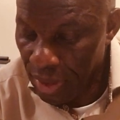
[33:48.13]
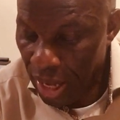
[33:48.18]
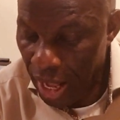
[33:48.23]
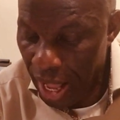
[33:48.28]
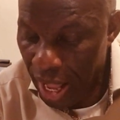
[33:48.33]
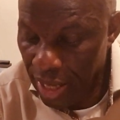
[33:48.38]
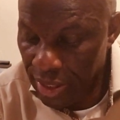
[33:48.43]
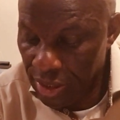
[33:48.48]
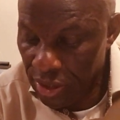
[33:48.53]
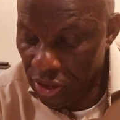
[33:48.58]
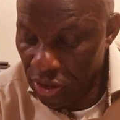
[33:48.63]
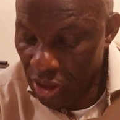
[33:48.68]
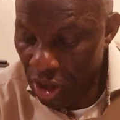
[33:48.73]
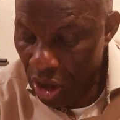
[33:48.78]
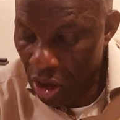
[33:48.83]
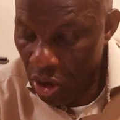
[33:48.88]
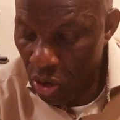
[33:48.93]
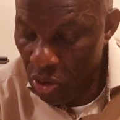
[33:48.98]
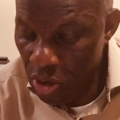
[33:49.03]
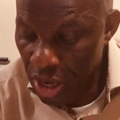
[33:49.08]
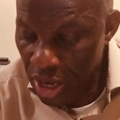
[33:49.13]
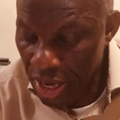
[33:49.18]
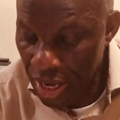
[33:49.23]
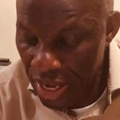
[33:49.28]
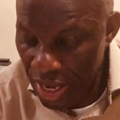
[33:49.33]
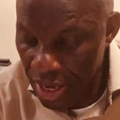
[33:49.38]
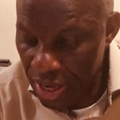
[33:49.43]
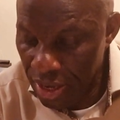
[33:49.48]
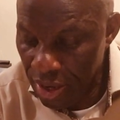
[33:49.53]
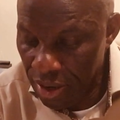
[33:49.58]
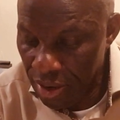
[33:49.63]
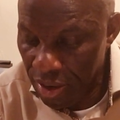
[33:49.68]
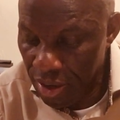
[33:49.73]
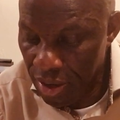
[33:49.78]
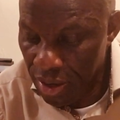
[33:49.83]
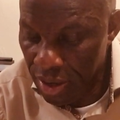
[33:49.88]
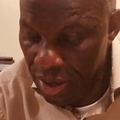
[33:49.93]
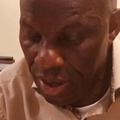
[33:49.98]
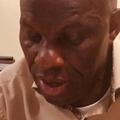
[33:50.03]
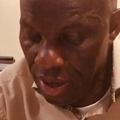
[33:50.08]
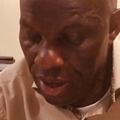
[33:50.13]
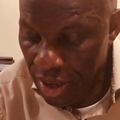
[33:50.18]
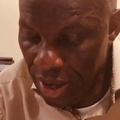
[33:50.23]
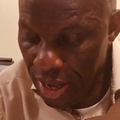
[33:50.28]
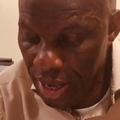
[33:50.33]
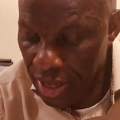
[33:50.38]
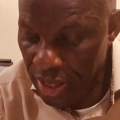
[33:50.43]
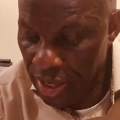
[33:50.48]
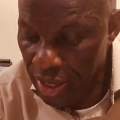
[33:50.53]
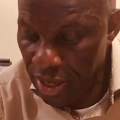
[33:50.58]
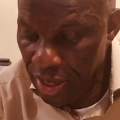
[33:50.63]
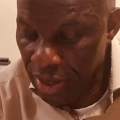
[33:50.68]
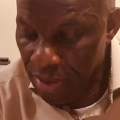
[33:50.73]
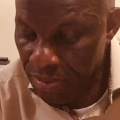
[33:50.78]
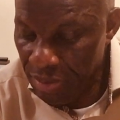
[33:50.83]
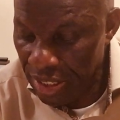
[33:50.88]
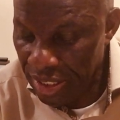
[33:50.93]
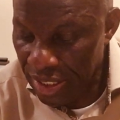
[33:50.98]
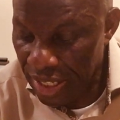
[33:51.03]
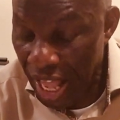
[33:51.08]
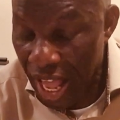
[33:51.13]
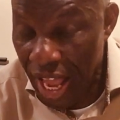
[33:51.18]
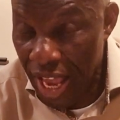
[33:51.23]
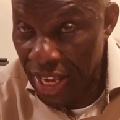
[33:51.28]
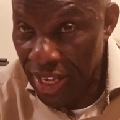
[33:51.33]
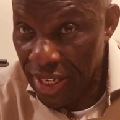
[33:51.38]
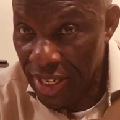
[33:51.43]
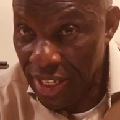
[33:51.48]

As thou hear any beside.